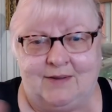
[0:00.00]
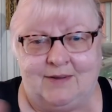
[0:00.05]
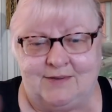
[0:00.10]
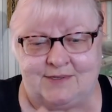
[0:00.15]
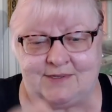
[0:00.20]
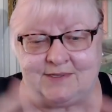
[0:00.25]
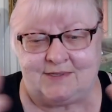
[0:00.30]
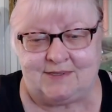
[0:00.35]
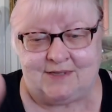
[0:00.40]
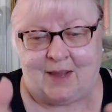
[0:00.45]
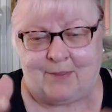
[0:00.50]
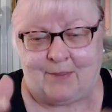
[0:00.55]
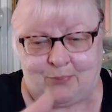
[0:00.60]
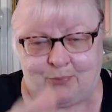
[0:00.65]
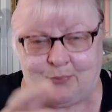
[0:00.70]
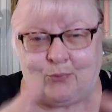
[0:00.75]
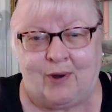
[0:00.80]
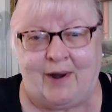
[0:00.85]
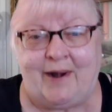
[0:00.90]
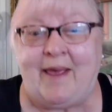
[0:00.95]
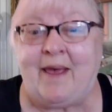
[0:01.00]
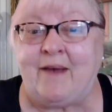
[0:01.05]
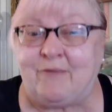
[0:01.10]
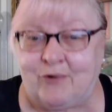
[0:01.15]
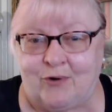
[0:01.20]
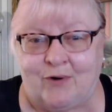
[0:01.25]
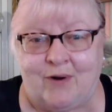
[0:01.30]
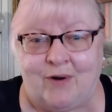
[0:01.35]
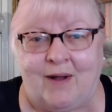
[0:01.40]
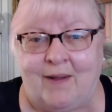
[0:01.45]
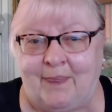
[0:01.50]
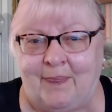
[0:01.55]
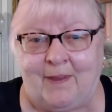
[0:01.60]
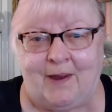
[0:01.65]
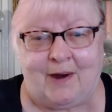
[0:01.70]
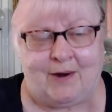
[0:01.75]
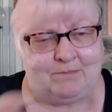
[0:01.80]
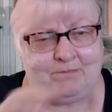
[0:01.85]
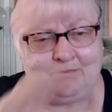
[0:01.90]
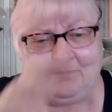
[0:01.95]
slop whatever on
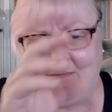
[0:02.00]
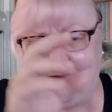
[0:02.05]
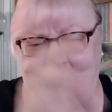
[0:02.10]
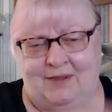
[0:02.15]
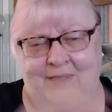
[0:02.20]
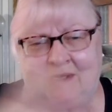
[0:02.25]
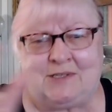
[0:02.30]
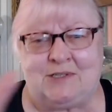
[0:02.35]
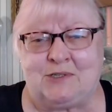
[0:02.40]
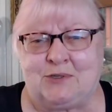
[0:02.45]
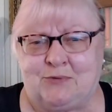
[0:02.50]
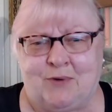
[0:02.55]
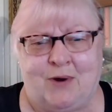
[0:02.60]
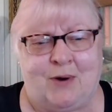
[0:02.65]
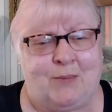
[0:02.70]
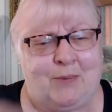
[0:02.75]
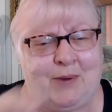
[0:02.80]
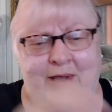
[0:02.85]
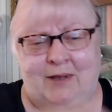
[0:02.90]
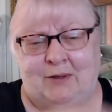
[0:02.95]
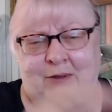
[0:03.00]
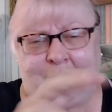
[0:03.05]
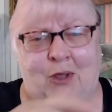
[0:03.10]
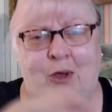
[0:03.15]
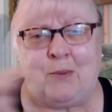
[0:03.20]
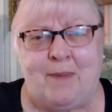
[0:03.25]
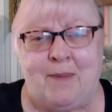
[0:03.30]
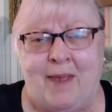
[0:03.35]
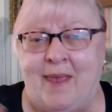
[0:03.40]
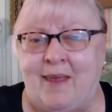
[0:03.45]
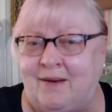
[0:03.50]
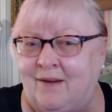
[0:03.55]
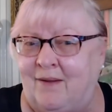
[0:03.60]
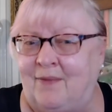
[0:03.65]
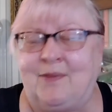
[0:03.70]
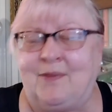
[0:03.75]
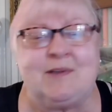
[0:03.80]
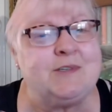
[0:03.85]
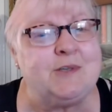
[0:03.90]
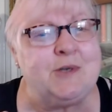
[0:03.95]
there. Let's throw in lo mein
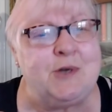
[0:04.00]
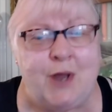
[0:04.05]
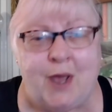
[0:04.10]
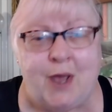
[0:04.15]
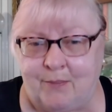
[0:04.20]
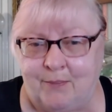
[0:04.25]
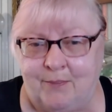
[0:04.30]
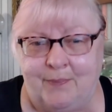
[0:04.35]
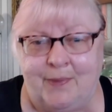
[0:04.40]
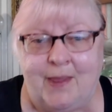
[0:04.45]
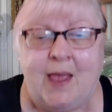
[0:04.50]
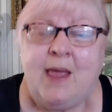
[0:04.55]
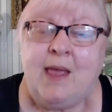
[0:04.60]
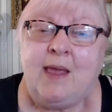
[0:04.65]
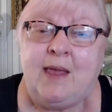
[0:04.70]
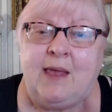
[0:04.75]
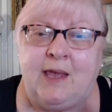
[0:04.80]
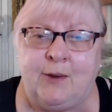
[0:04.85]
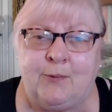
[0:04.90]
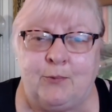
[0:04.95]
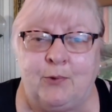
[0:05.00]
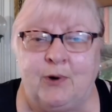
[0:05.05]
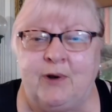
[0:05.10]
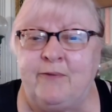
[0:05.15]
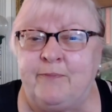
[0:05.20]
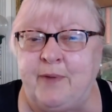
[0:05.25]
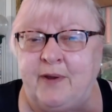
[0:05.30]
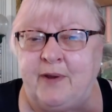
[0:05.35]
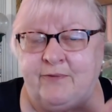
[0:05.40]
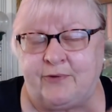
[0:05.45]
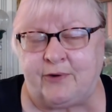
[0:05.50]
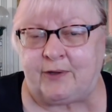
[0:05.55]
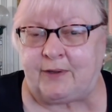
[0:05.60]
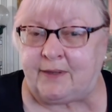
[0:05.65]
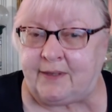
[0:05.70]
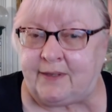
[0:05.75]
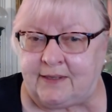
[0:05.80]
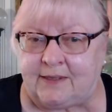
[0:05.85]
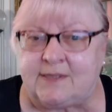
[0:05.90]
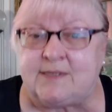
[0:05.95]
on this. No, it would have been for
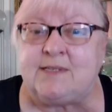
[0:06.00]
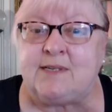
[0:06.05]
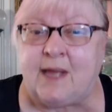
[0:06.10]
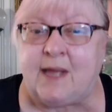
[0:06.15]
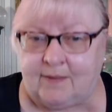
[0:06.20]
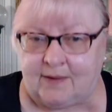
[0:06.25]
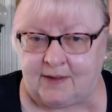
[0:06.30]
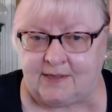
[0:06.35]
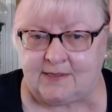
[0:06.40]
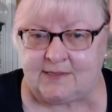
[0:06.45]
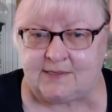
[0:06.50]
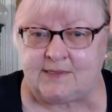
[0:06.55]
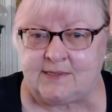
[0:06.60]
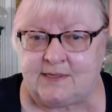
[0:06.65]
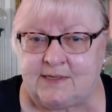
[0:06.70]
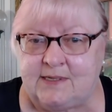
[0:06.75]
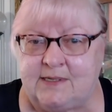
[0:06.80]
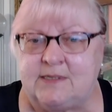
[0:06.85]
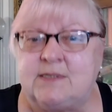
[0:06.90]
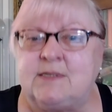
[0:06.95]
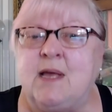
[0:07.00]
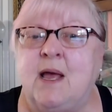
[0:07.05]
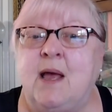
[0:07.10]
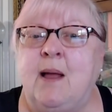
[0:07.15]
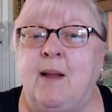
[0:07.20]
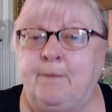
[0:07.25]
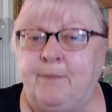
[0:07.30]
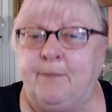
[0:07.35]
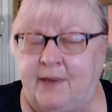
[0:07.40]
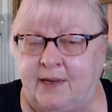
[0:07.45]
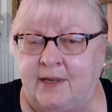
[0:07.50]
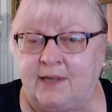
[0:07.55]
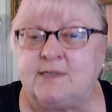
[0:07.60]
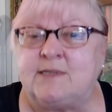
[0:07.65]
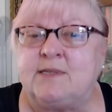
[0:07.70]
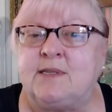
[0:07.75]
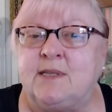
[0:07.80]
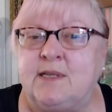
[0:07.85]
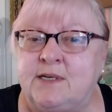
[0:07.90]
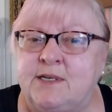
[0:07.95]
little delicacies
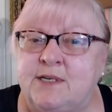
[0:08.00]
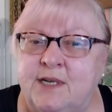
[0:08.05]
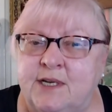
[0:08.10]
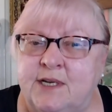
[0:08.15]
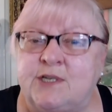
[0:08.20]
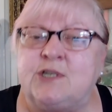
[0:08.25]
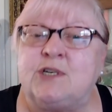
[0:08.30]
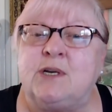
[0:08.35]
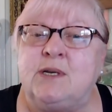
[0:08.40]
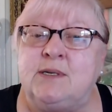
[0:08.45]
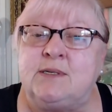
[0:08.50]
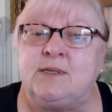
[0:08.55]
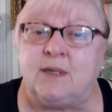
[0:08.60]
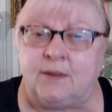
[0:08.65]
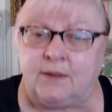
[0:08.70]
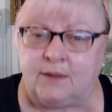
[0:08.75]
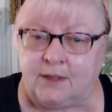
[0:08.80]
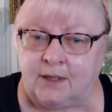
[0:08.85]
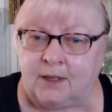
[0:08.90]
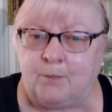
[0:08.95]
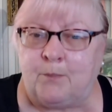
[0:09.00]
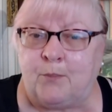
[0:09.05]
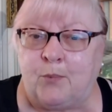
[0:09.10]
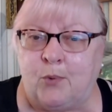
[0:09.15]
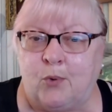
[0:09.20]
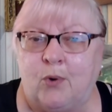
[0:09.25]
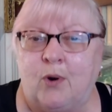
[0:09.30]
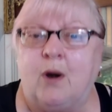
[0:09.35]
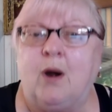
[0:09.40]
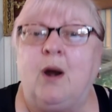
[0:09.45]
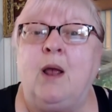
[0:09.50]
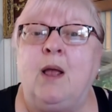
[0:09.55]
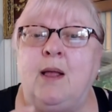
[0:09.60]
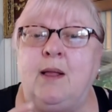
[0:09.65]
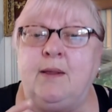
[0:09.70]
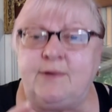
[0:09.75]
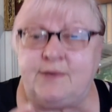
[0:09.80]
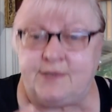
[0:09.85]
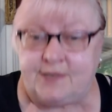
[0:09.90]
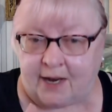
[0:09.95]
because the dish is a little more
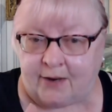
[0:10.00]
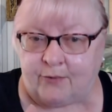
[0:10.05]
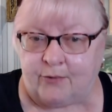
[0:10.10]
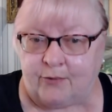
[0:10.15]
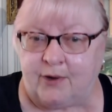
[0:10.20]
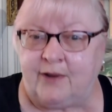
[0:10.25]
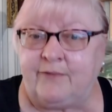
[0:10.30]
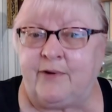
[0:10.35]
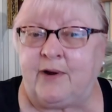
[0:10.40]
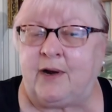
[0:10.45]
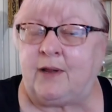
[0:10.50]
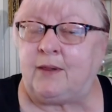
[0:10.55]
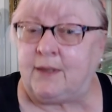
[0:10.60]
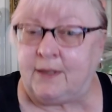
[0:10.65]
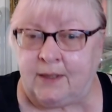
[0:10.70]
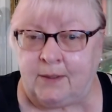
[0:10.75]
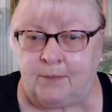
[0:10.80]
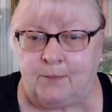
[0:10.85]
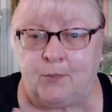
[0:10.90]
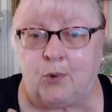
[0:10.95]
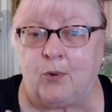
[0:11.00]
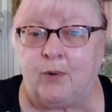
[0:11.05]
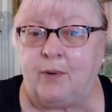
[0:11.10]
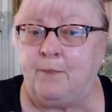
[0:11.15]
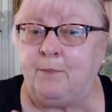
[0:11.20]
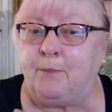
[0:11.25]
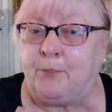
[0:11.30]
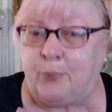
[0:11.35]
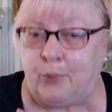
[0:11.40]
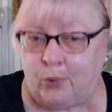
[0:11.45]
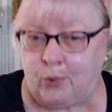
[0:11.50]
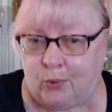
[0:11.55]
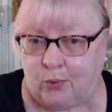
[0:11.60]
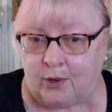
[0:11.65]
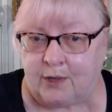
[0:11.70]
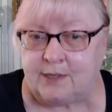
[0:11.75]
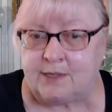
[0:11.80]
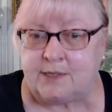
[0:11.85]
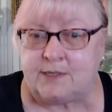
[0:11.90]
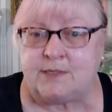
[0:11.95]
decorative and a little more
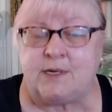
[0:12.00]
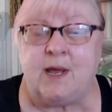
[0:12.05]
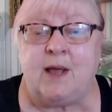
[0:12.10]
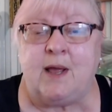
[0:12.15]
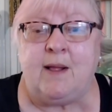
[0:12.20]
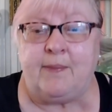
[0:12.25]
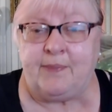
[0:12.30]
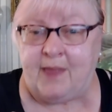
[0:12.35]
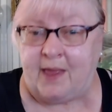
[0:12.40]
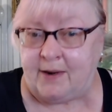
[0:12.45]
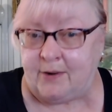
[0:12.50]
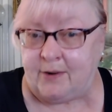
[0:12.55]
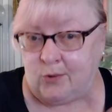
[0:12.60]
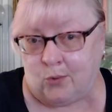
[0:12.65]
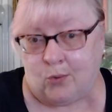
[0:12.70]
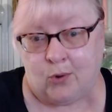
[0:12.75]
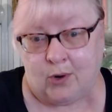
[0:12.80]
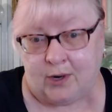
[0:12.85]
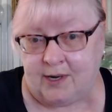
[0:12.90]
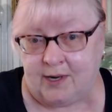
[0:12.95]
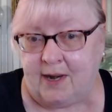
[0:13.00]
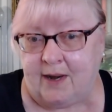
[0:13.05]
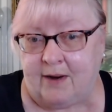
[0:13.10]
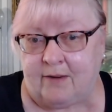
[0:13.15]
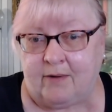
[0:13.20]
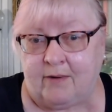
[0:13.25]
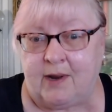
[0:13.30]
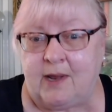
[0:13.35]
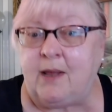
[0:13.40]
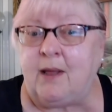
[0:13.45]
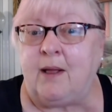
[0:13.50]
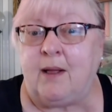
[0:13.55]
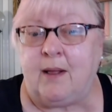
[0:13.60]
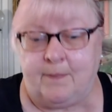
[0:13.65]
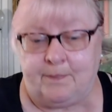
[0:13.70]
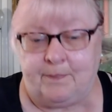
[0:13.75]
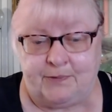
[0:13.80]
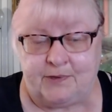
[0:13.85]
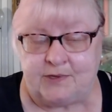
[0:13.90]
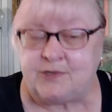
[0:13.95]
important than ordinary
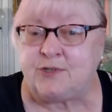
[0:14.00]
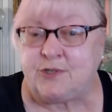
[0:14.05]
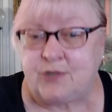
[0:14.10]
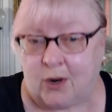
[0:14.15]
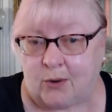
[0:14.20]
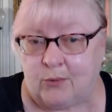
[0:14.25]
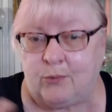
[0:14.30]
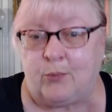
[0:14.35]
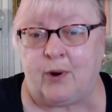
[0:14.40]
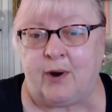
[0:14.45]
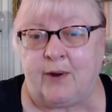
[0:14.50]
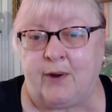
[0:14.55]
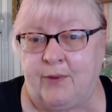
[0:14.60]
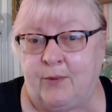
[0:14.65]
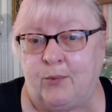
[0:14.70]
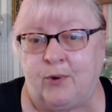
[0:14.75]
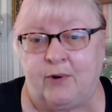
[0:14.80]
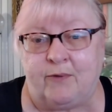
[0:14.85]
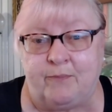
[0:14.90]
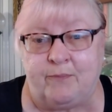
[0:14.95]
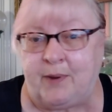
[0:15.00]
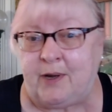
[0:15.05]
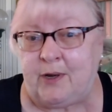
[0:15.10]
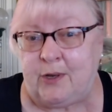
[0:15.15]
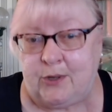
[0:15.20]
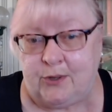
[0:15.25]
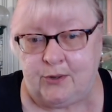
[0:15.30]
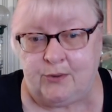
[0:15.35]
stoneware that would have been